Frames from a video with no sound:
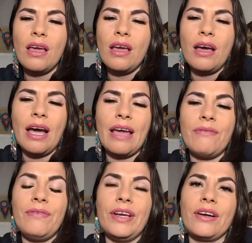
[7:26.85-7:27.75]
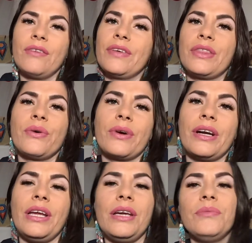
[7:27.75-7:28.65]
I have fear of
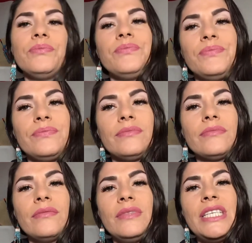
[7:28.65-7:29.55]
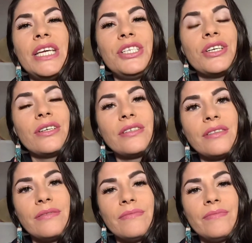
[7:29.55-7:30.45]
authority, teachers,
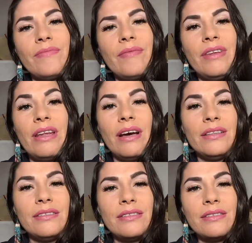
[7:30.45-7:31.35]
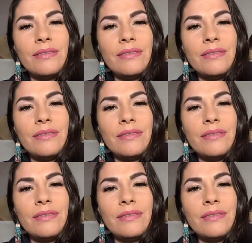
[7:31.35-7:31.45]
nuns,